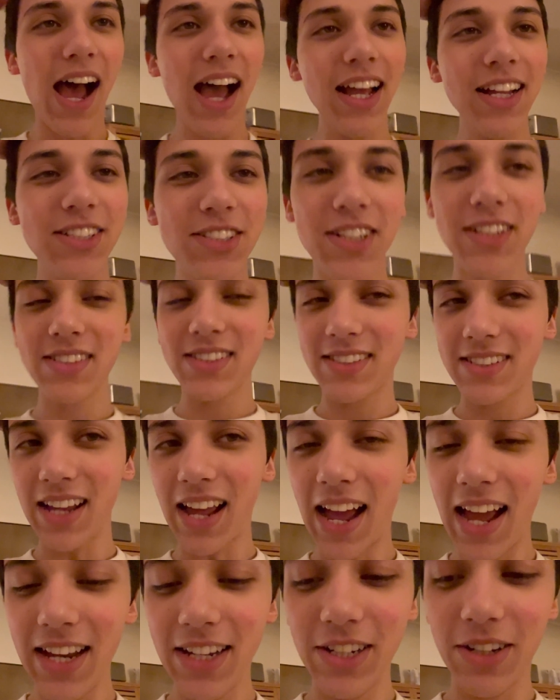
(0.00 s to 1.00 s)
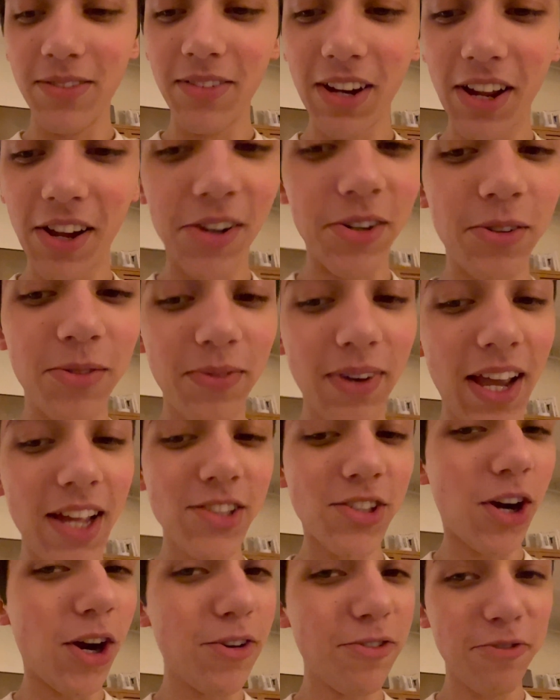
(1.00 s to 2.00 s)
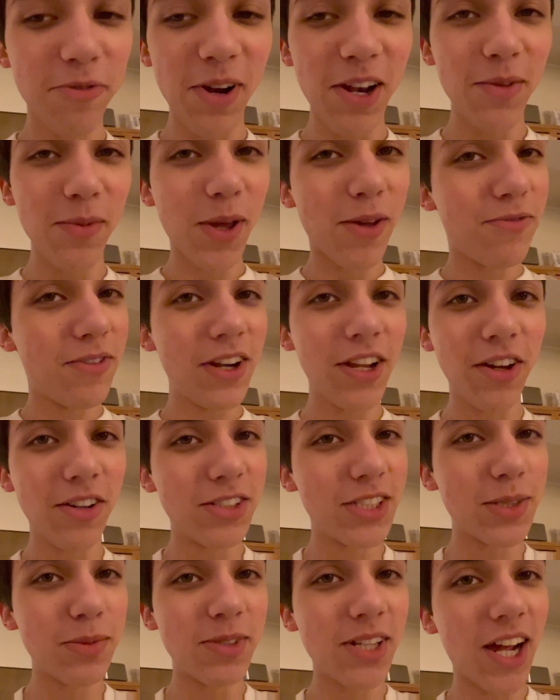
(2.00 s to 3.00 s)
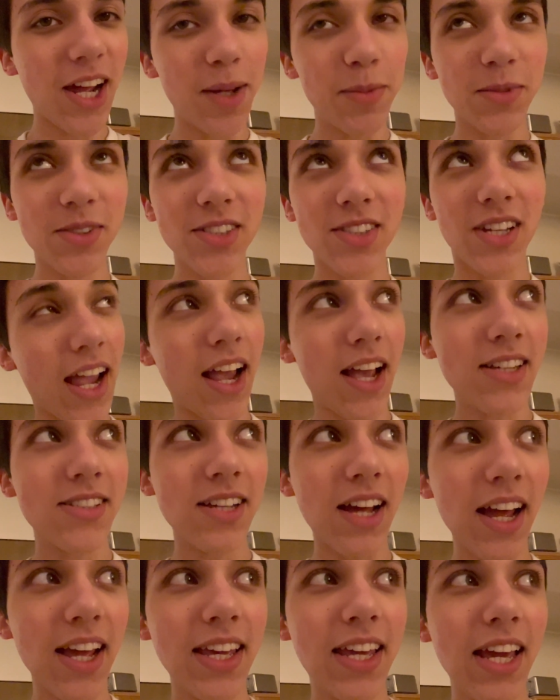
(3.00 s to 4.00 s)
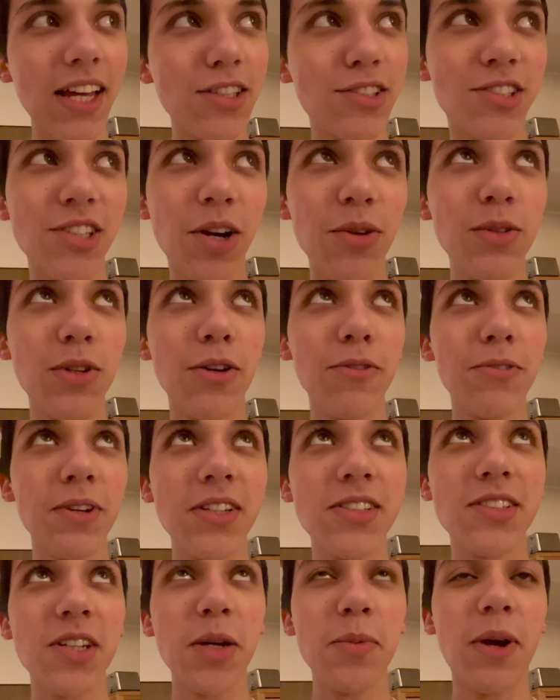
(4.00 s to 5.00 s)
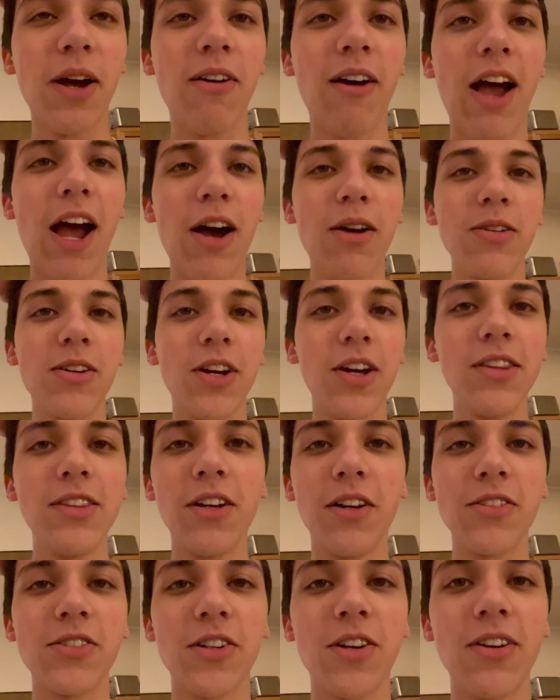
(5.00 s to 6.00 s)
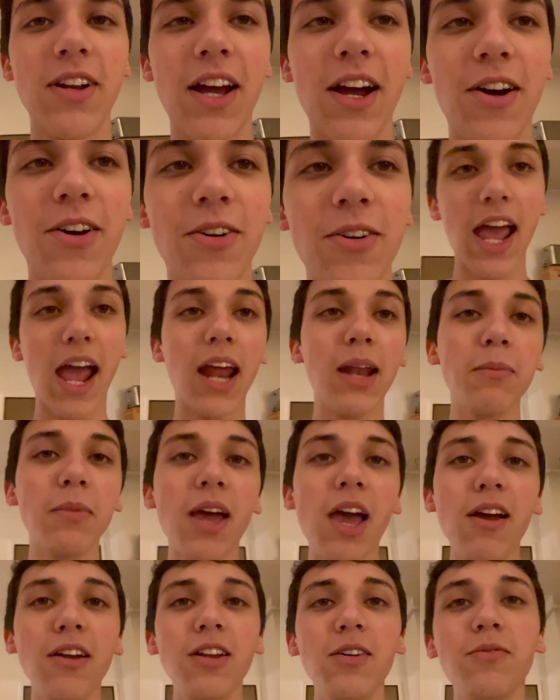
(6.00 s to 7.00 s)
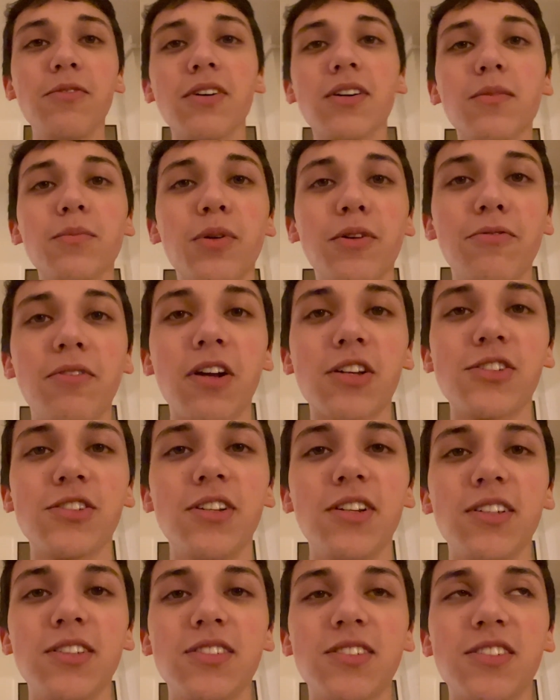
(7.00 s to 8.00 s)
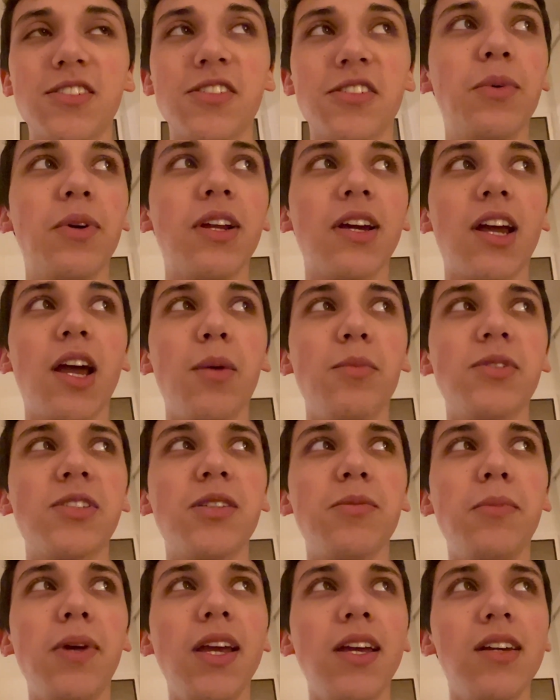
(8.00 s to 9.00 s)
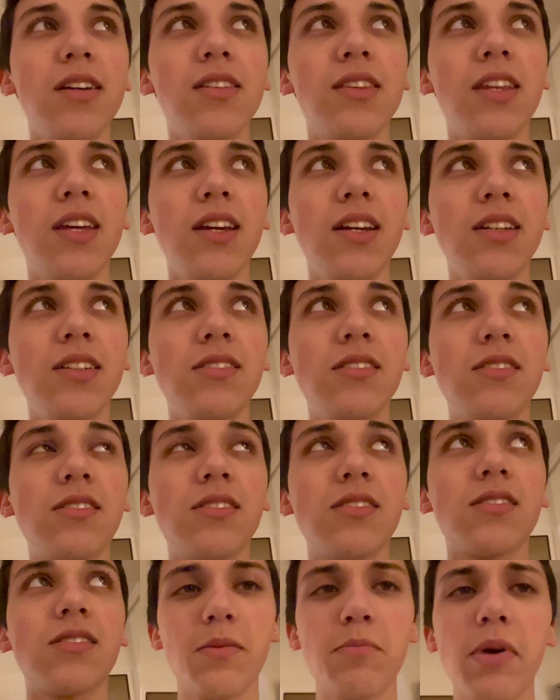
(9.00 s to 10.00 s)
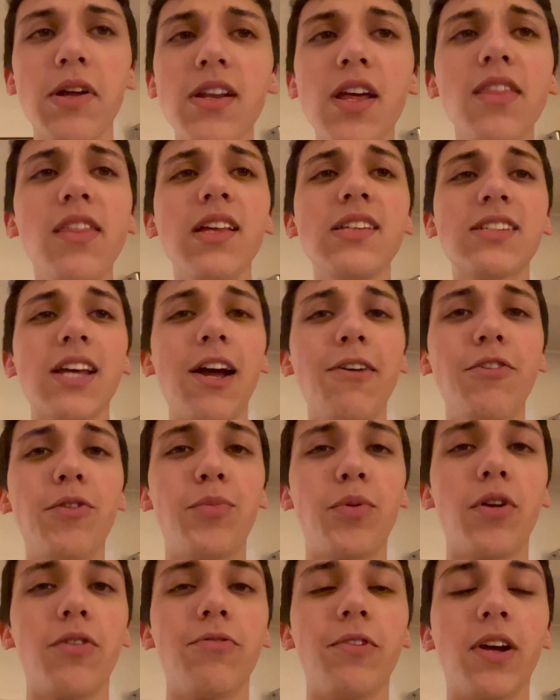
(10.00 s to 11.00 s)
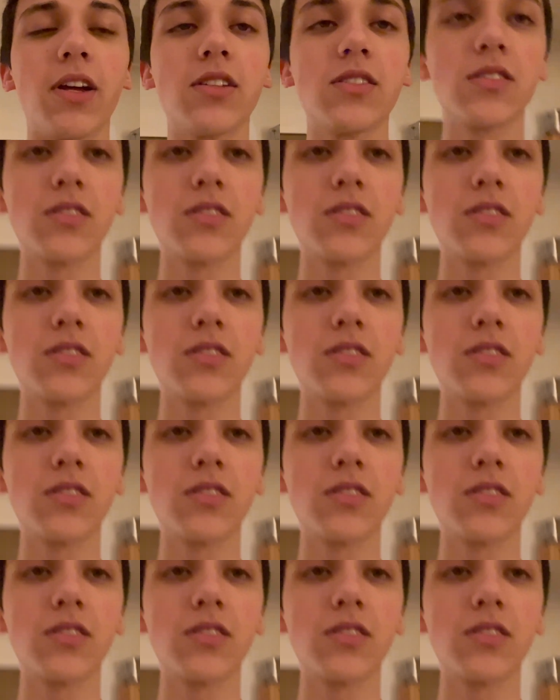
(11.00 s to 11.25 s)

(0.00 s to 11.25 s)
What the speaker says: I don't know. It's hard for me to make videos sometimes because I get so nervous about how good they'll turn out. And I'm kind of a perfectionist when it comes to making things. But nothing's ever perfect.